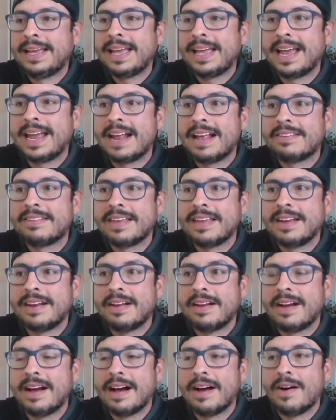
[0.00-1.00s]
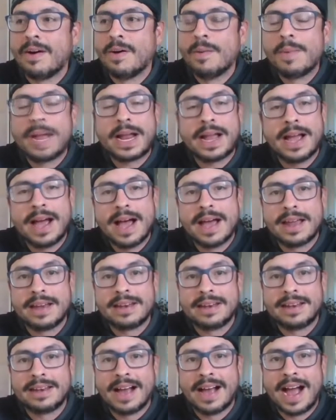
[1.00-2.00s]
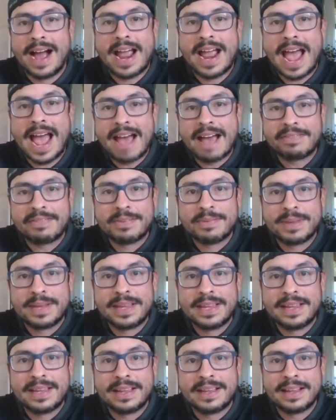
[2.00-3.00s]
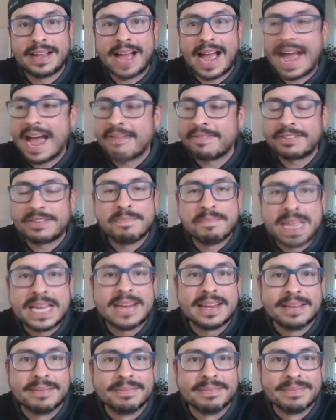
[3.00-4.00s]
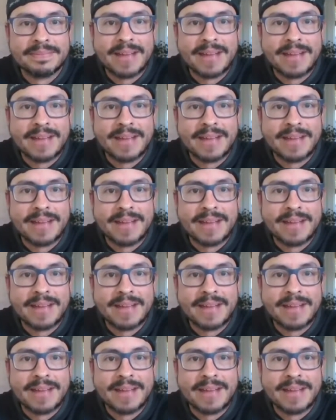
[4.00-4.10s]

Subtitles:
And I said, oh my God, I have to meet him.